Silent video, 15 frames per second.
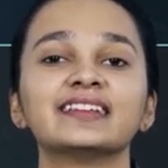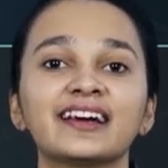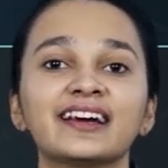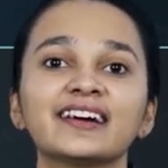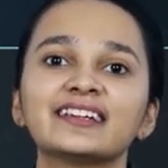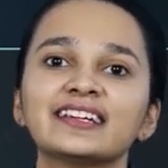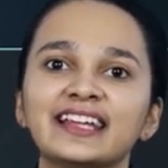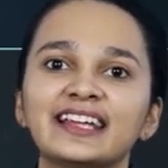They
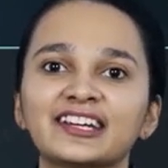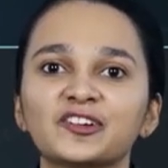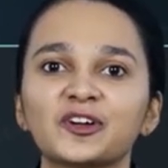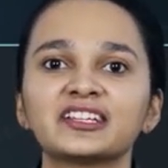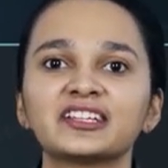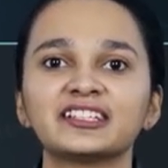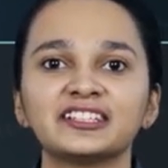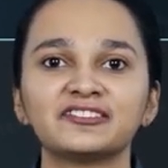are
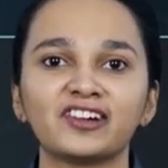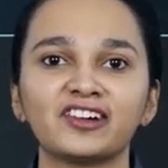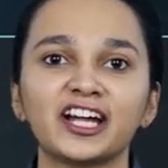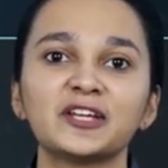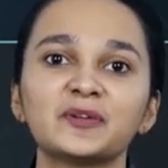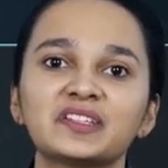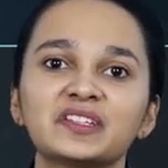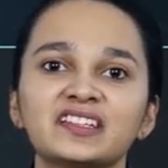electronically
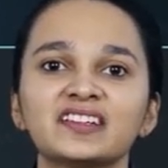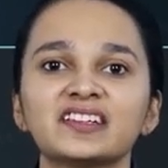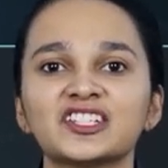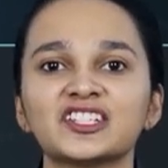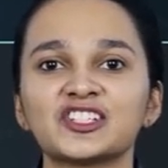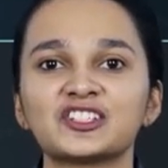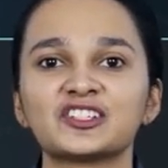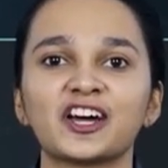filed with the
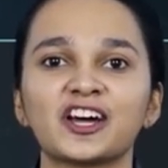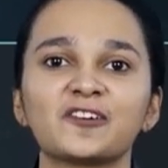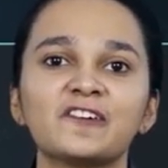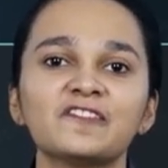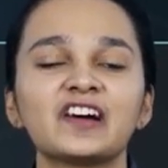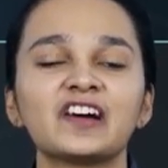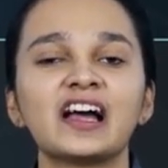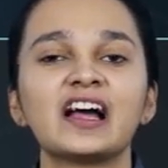registrar
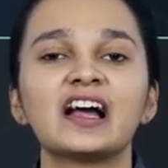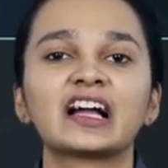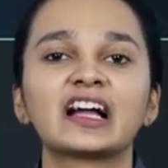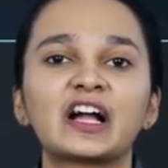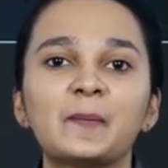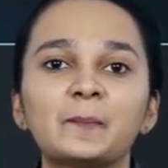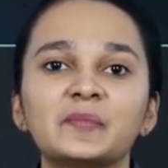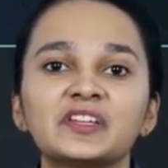of
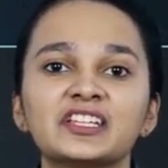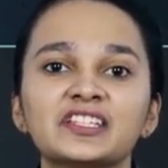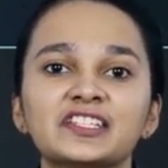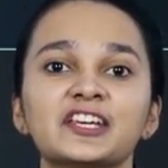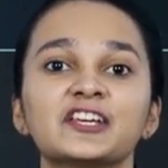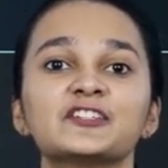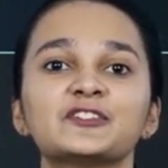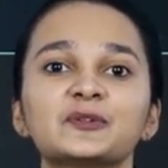companies.
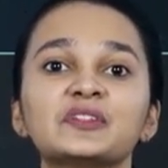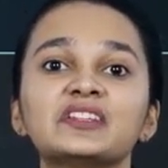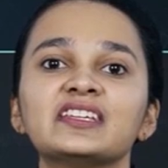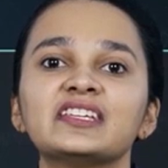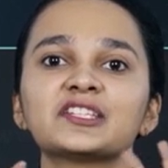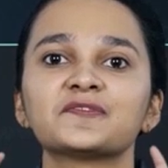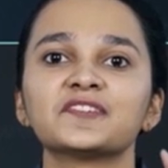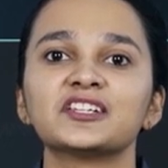So
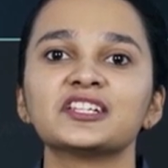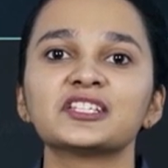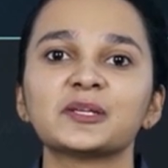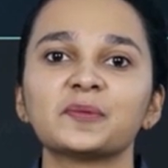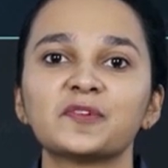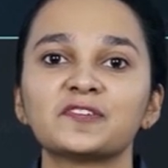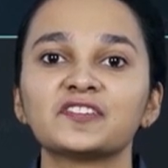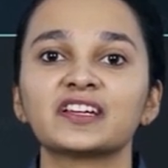these were
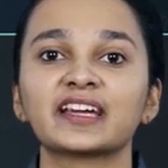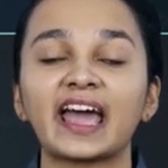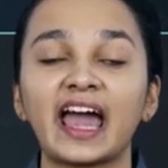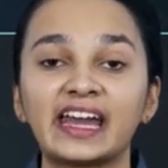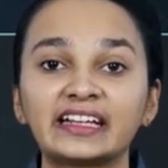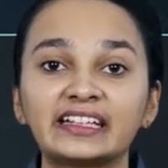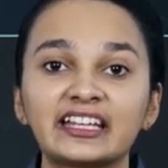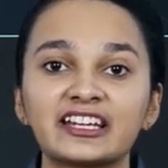some of the
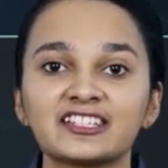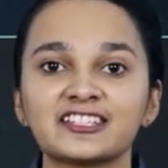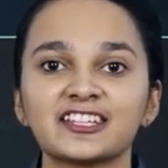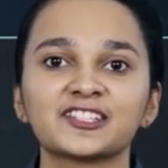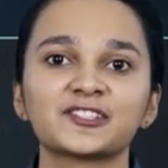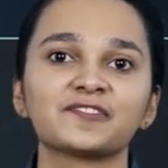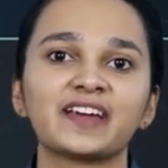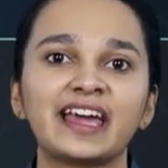
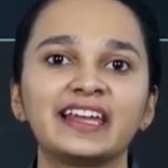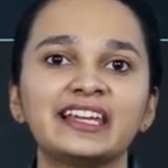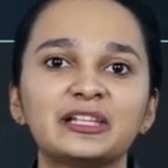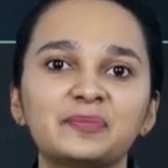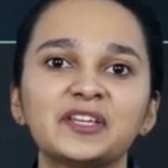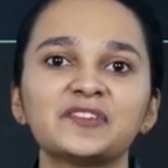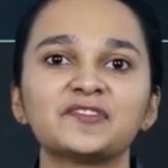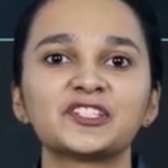characteristics of
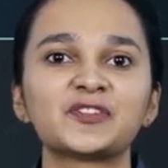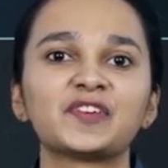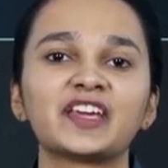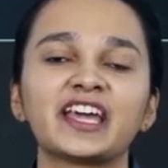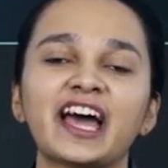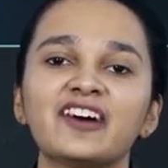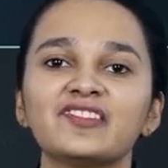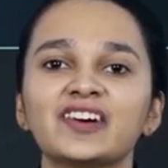LLP which
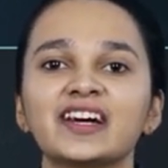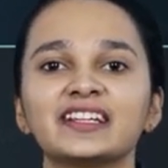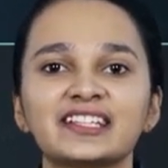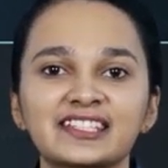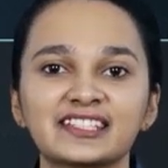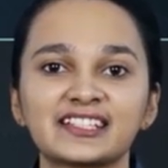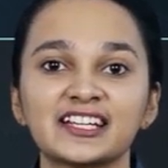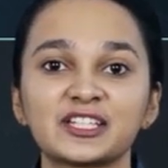we have
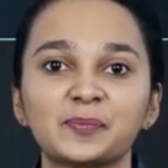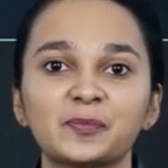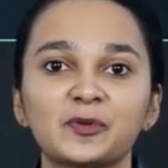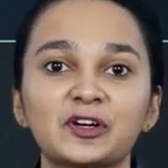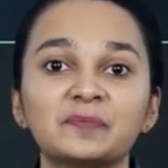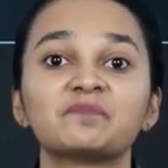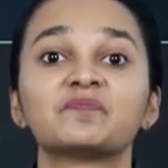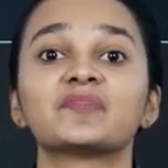discussed
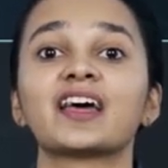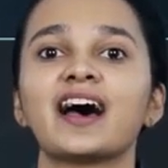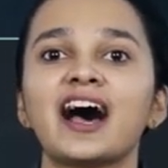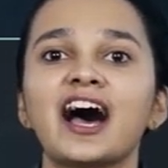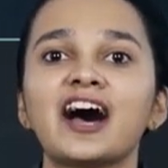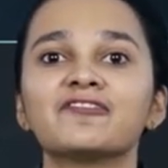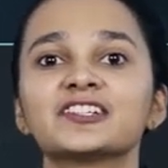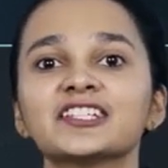upon.
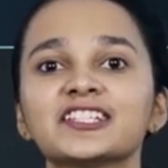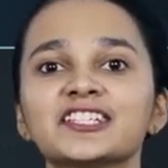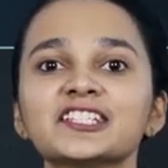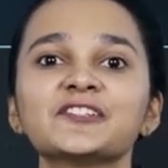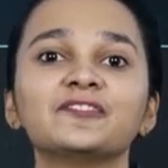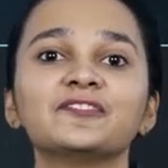After this,